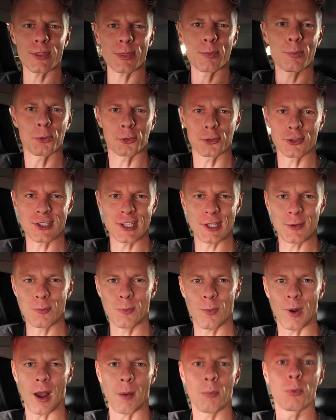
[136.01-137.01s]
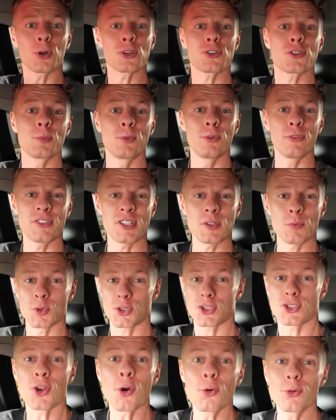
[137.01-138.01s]
with Born to Move team
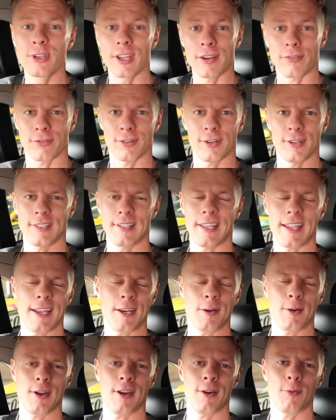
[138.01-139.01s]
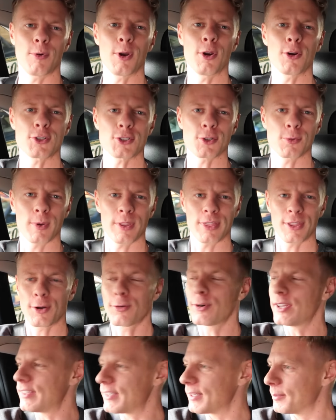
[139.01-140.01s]
was so different than the rehearsal with the grit